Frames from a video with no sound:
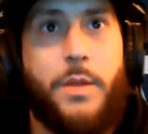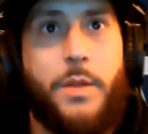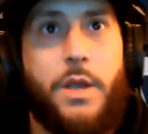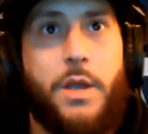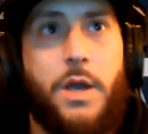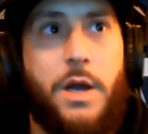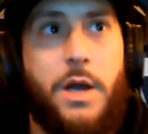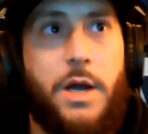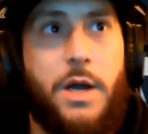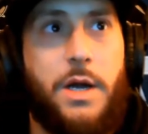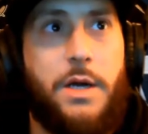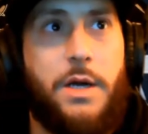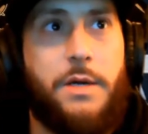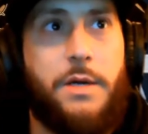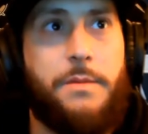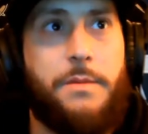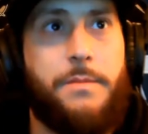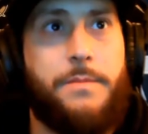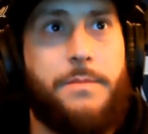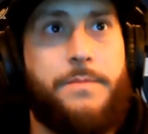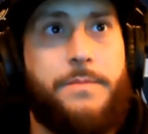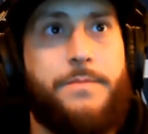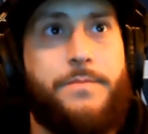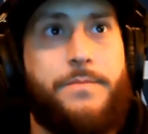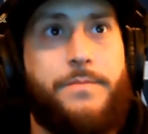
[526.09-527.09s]

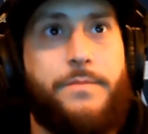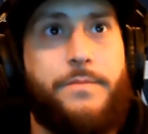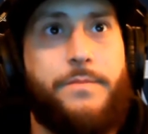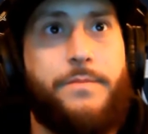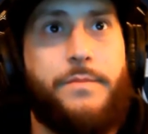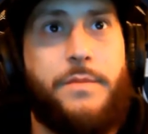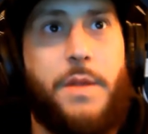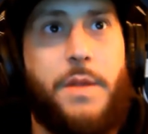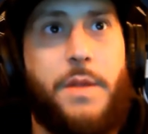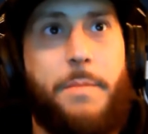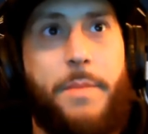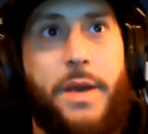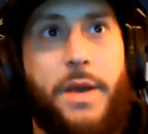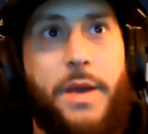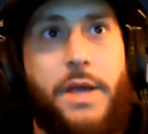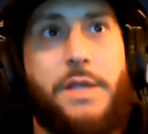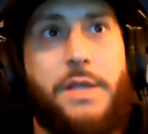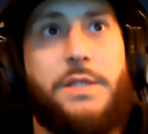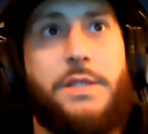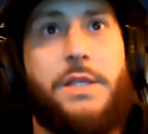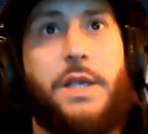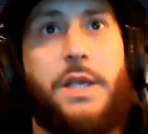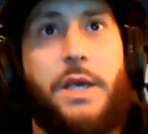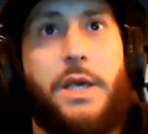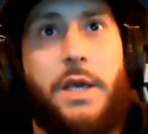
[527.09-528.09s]
The
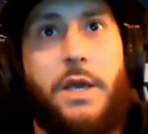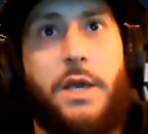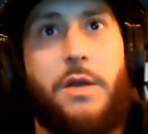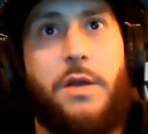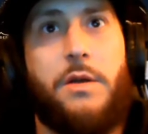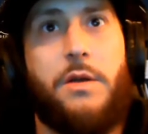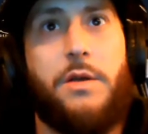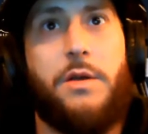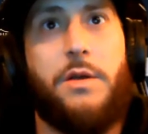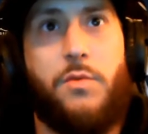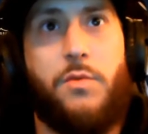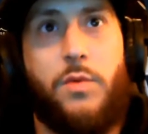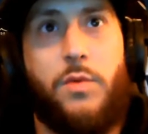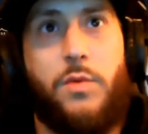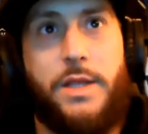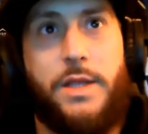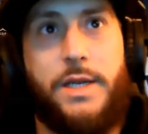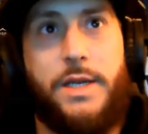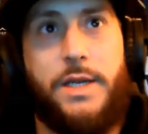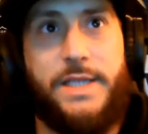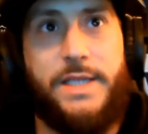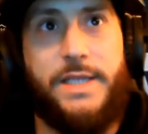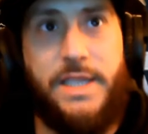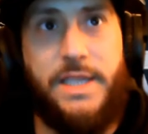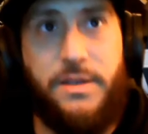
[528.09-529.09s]
biggest thing here is with
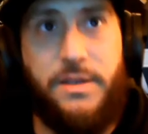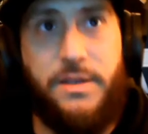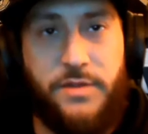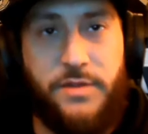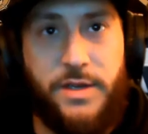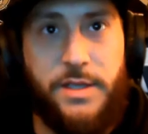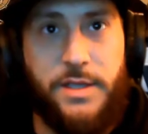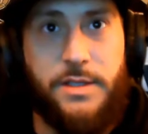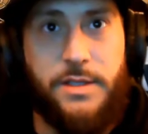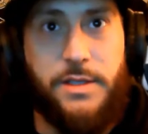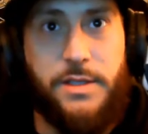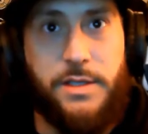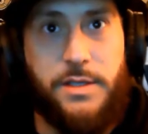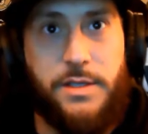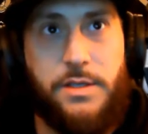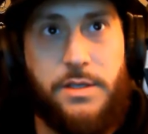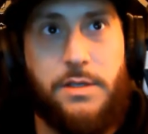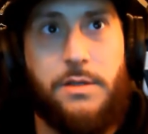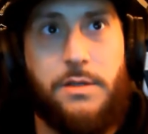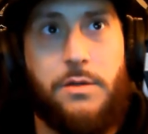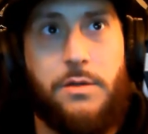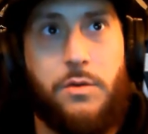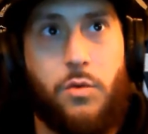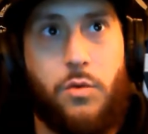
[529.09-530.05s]
the defense.